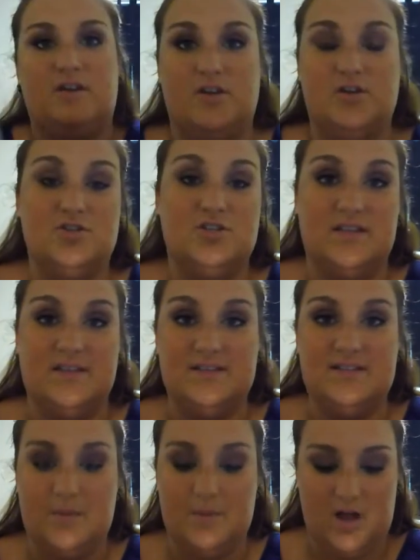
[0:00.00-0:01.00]
usually in the
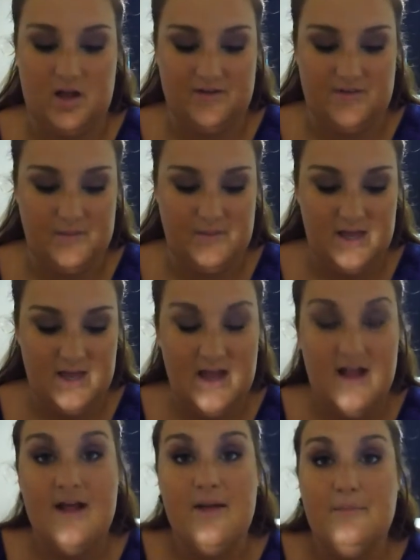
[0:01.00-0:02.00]
same color family.
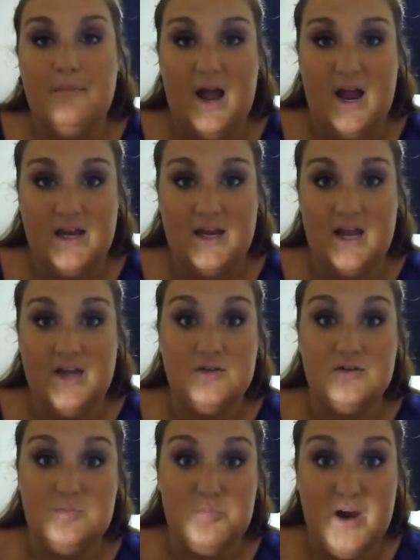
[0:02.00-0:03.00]
Mine, I
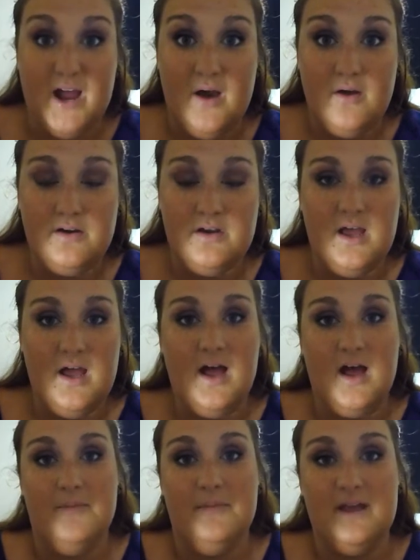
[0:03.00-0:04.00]
use brown.
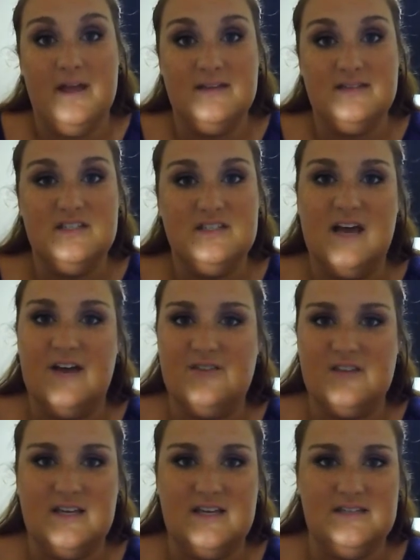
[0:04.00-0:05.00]
It's
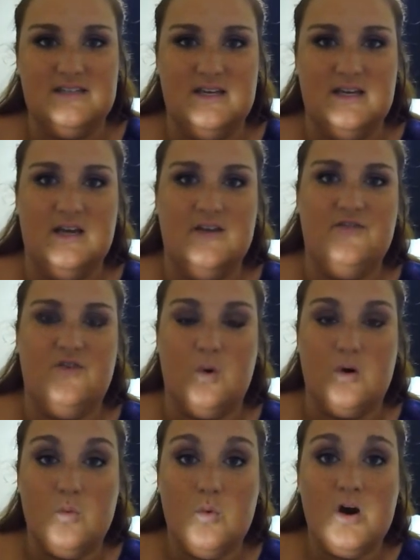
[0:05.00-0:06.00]
definitely easy
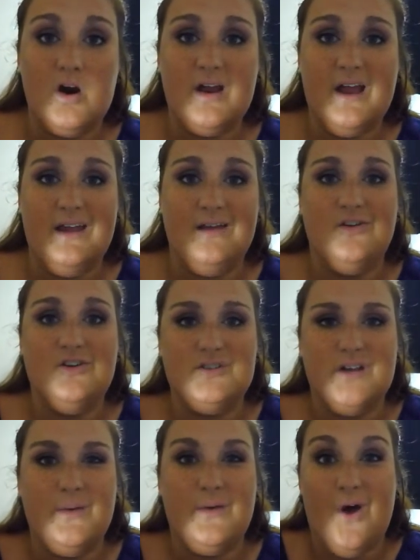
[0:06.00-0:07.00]
for work, and it looks
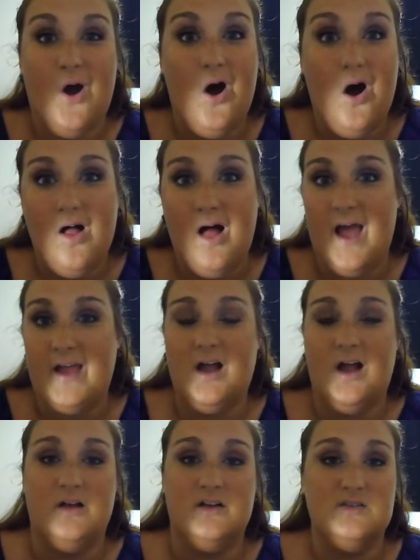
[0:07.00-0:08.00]
great with all eye
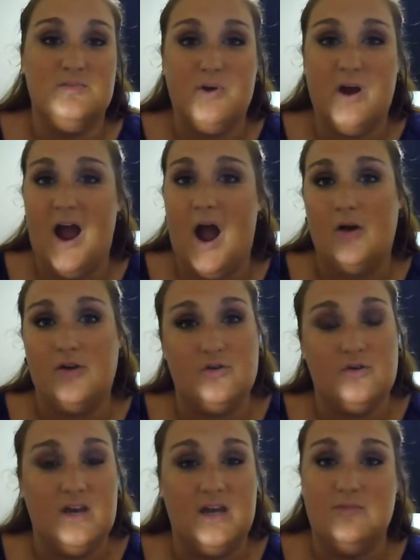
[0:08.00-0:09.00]
colors. Brown,
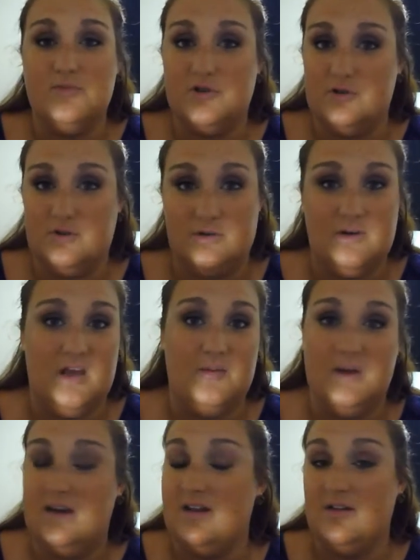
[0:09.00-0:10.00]
green, blue, you name
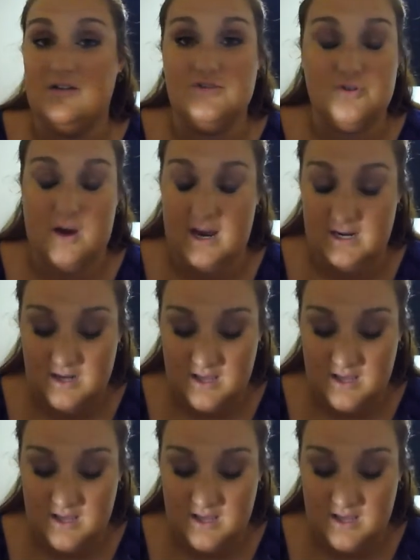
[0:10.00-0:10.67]
it, it looks great.